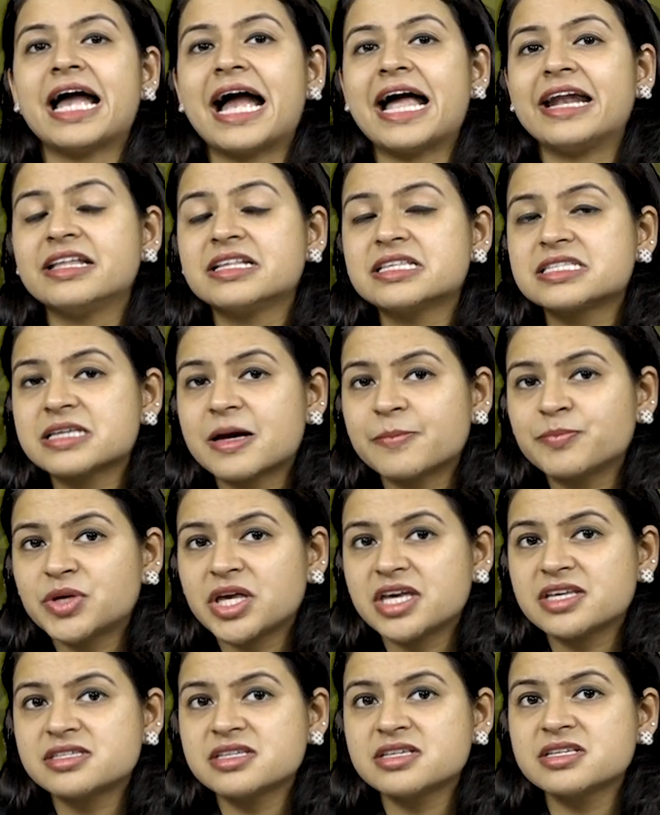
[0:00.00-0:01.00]
and in some
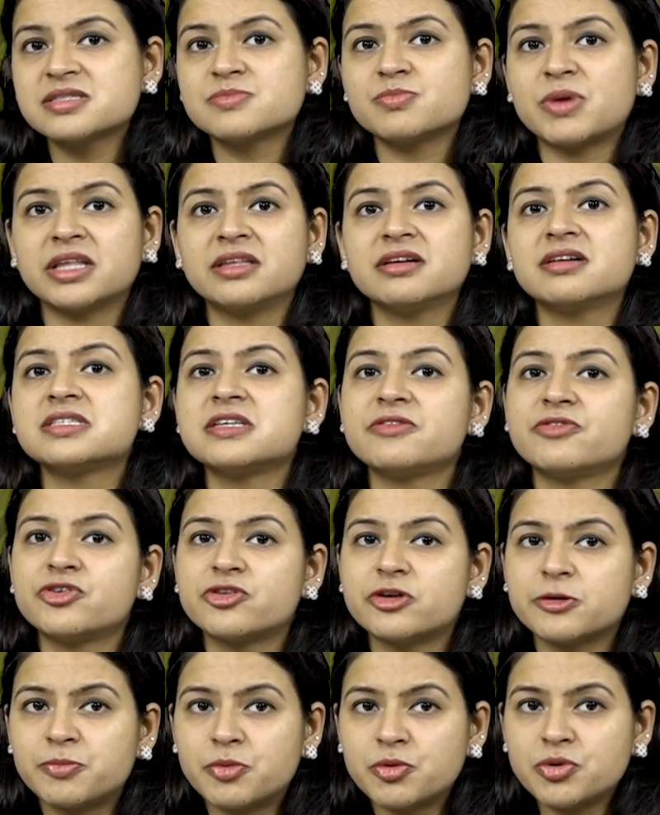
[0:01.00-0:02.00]
cases, mothers even
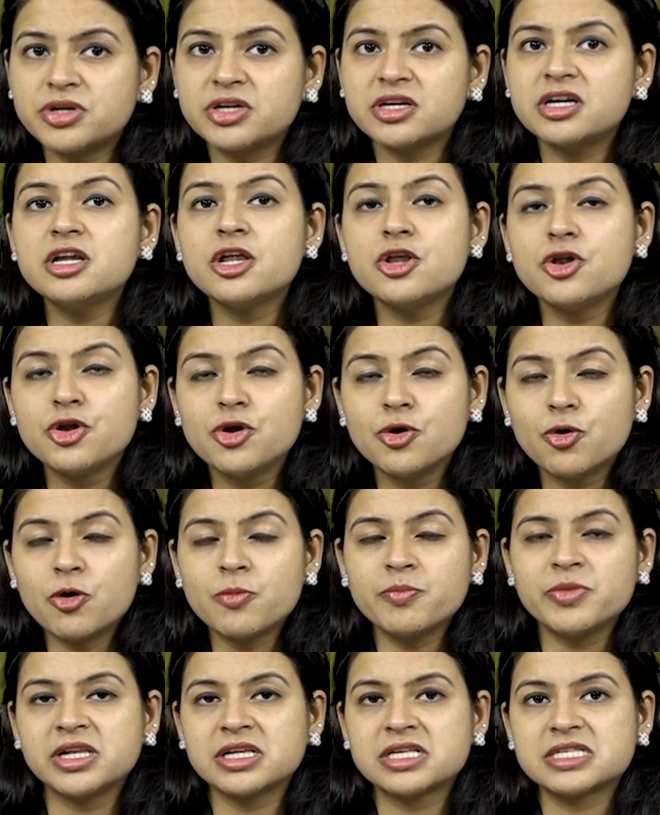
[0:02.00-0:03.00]
reported low
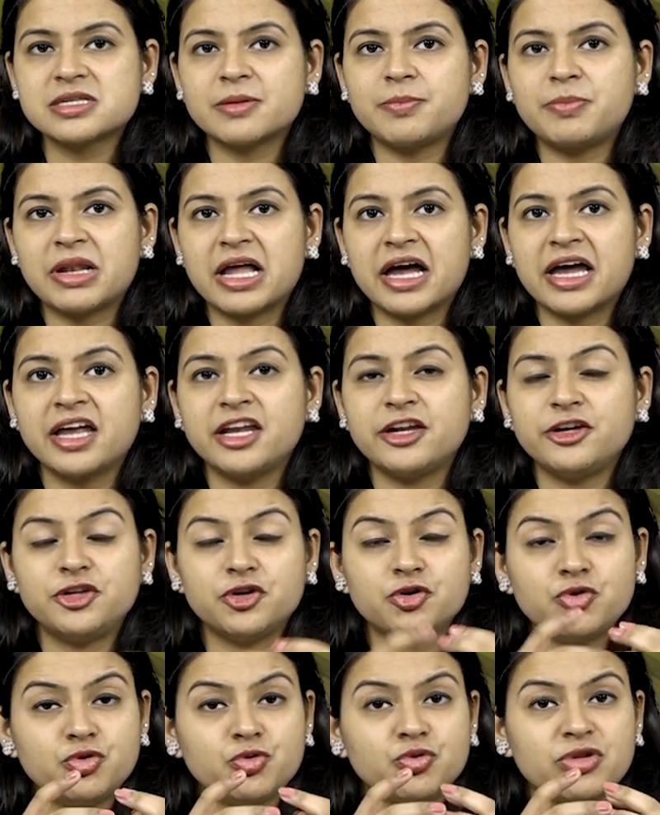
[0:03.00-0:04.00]
milk supply
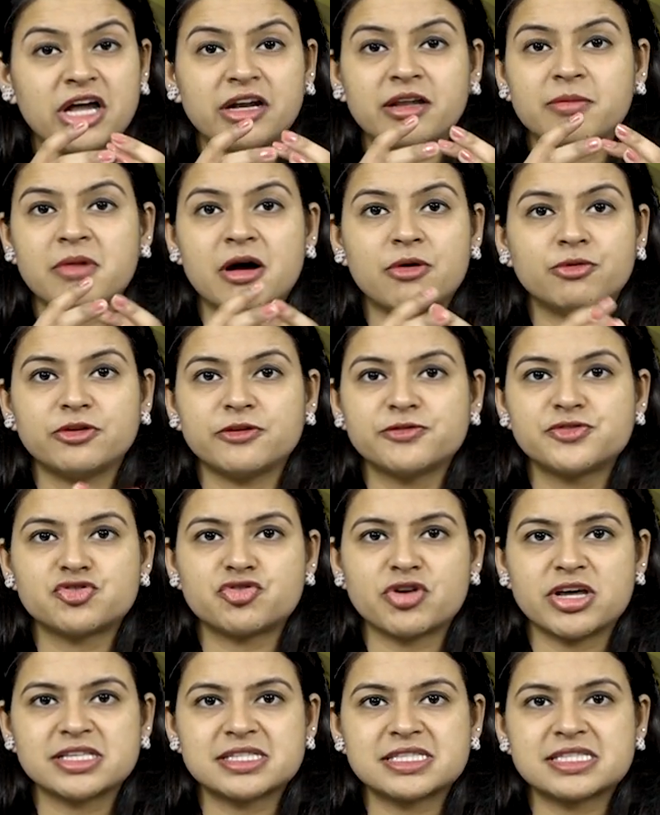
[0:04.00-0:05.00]
due to that amount of
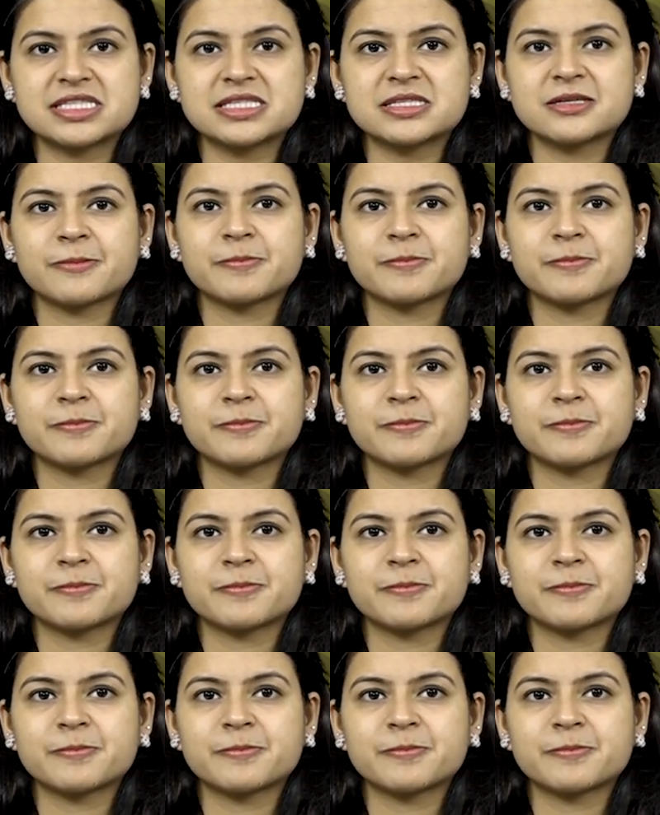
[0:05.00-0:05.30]
stress.